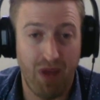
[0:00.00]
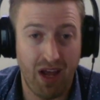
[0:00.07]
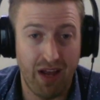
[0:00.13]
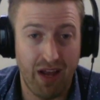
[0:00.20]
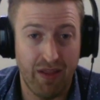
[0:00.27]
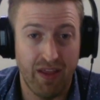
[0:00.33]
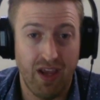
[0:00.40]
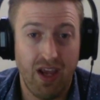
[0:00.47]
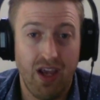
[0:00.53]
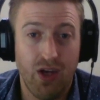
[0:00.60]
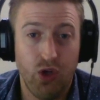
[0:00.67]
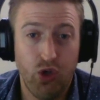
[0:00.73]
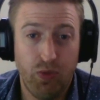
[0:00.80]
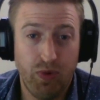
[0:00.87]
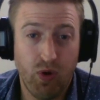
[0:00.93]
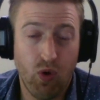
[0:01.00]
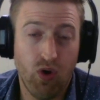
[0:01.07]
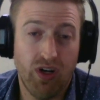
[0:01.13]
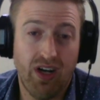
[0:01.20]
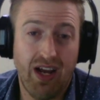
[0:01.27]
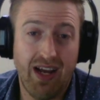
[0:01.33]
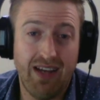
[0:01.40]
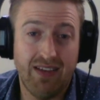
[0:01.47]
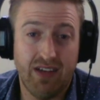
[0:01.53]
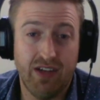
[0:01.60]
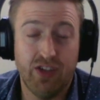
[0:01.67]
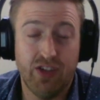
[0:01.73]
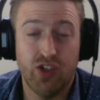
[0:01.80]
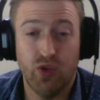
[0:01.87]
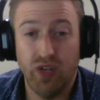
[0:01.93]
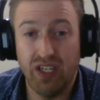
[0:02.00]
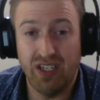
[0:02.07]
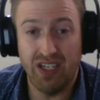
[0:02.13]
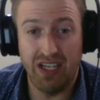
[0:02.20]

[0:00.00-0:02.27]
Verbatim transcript: month, Uber organized a street